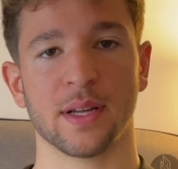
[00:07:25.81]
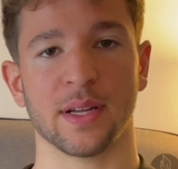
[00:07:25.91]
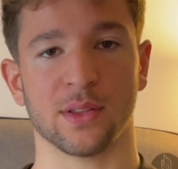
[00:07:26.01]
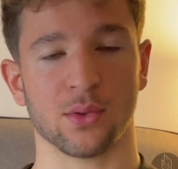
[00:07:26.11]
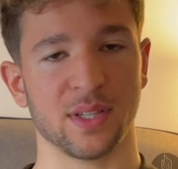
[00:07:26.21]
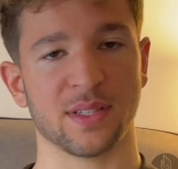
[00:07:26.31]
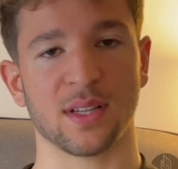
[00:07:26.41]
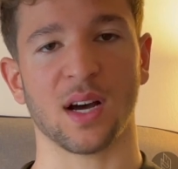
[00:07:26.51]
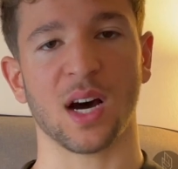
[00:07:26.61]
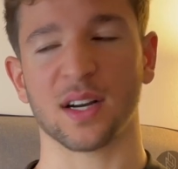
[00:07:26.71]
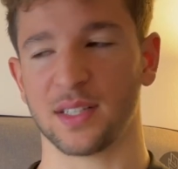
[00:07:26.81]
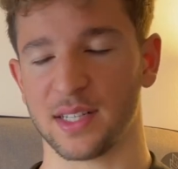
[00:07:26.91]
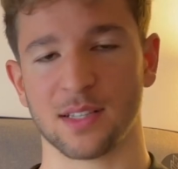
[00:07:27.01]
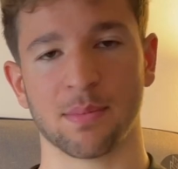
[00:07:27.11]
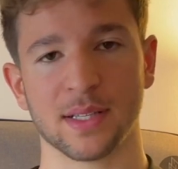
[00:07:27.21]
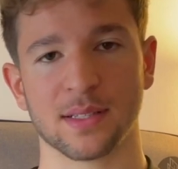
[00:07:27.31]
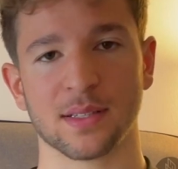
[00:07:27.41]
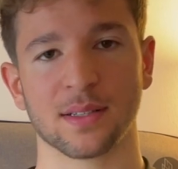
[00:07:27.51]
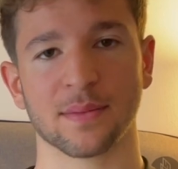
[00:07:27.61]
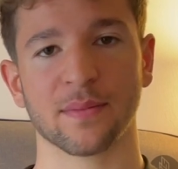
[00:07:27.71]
into these hard disciplines,